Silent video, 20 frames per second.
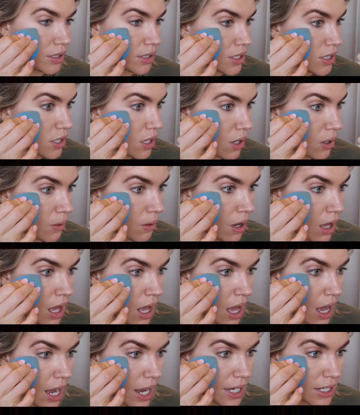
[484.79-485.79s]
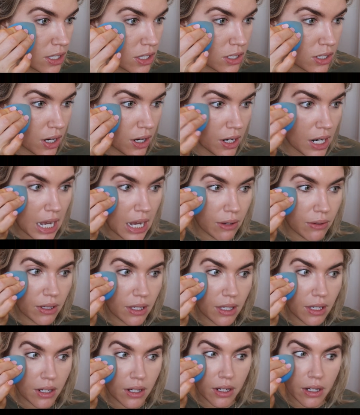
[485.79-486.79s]
So I start out
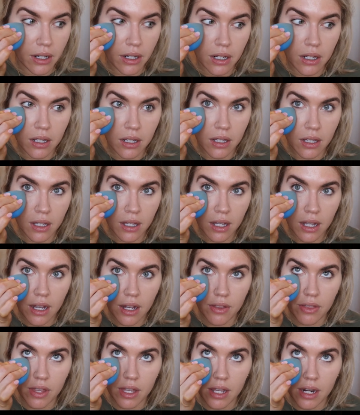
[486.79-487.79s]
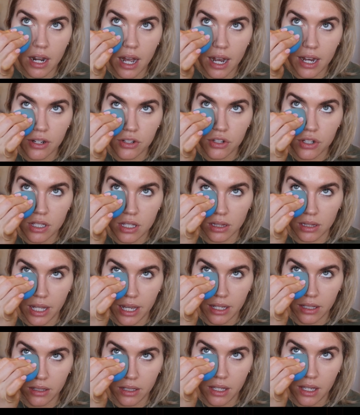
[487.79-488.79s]
here and then I just
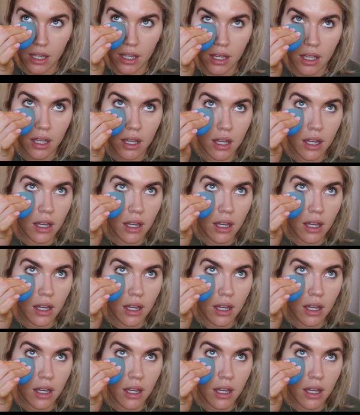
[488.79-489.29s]
lightly